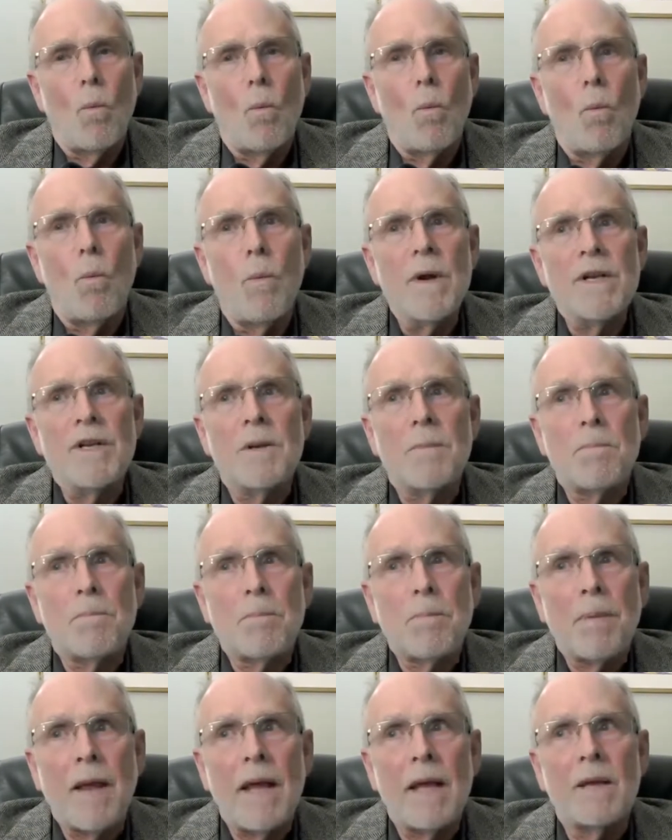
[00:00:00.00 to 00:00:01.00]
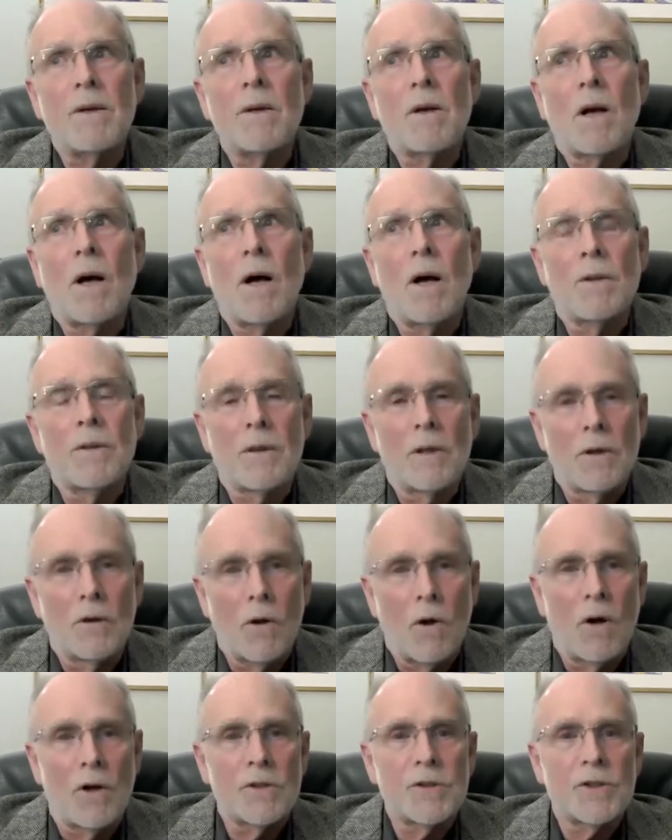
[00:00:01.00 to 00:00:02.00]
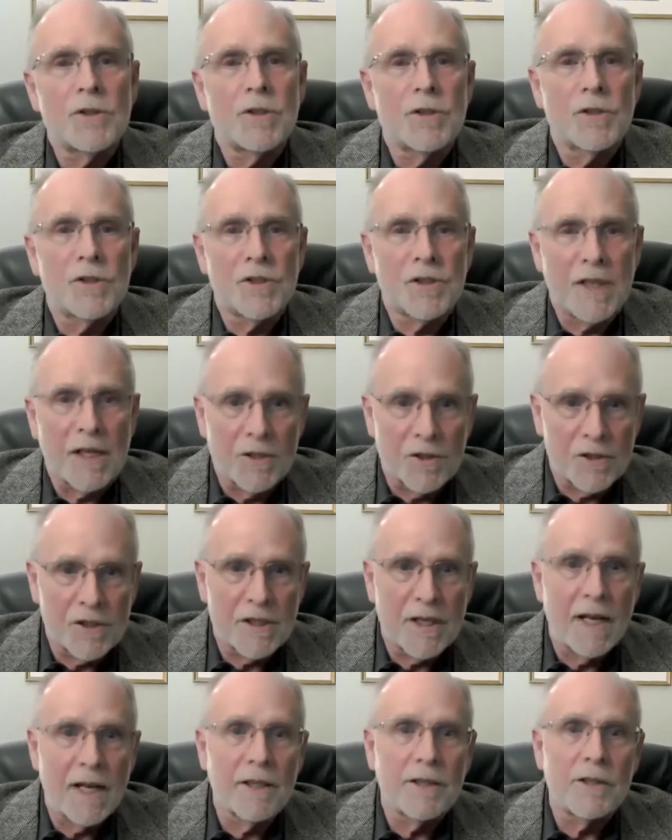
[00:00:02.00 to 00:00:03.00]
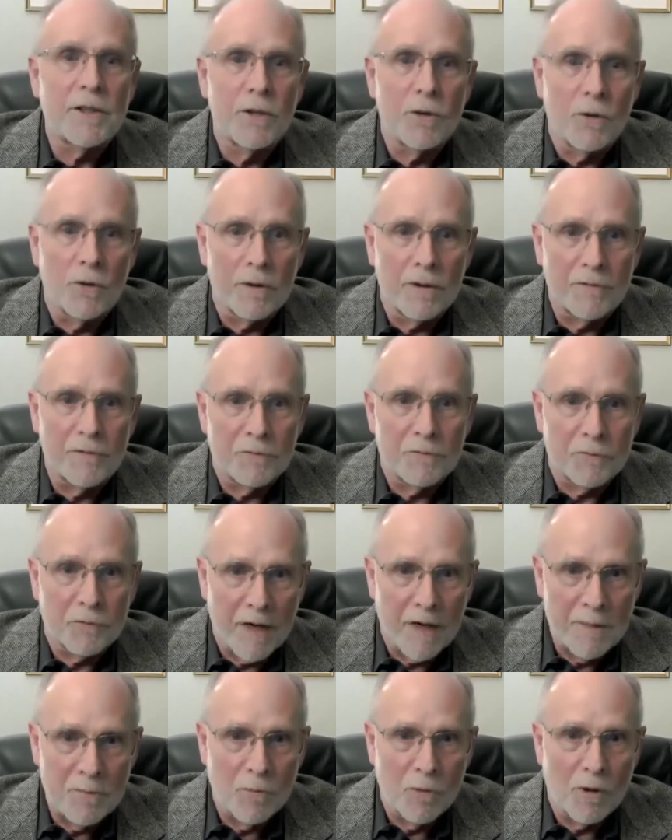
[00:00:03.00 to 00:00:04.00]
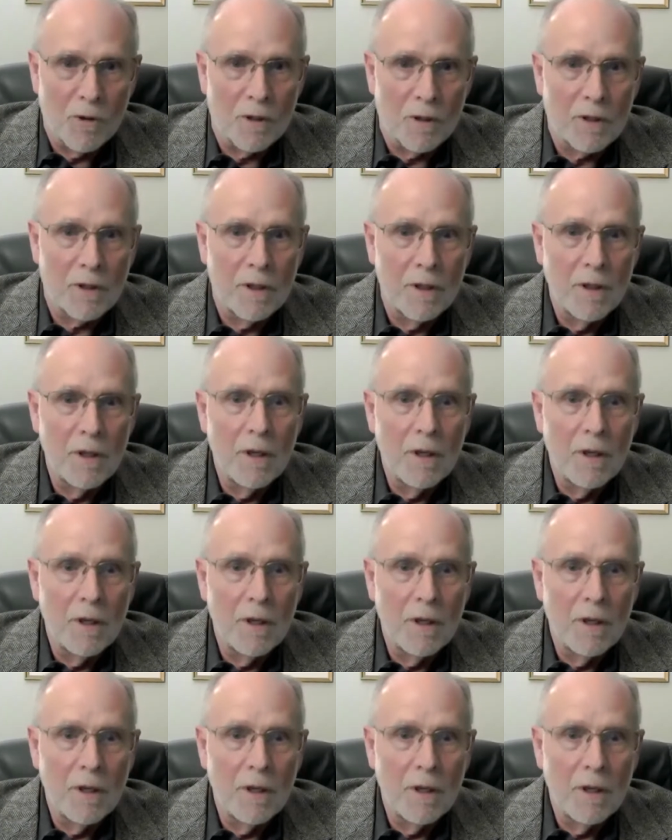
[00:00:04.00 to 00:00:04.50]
we depend on the laws to set the skeleton or the framework,